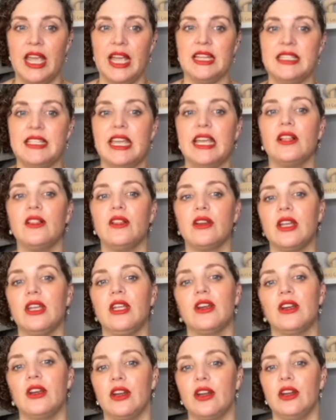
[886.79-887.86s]
And take a look at
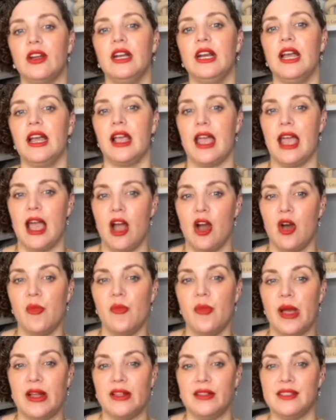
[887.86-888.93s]
your current account
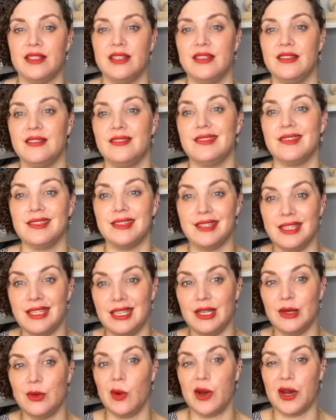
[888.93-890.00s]
balances to
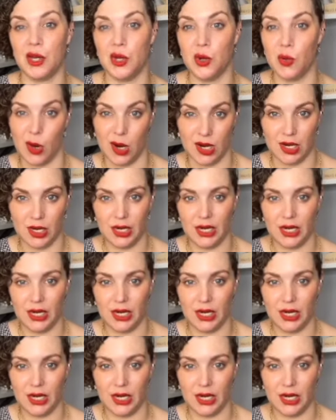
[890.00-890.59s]
see where you are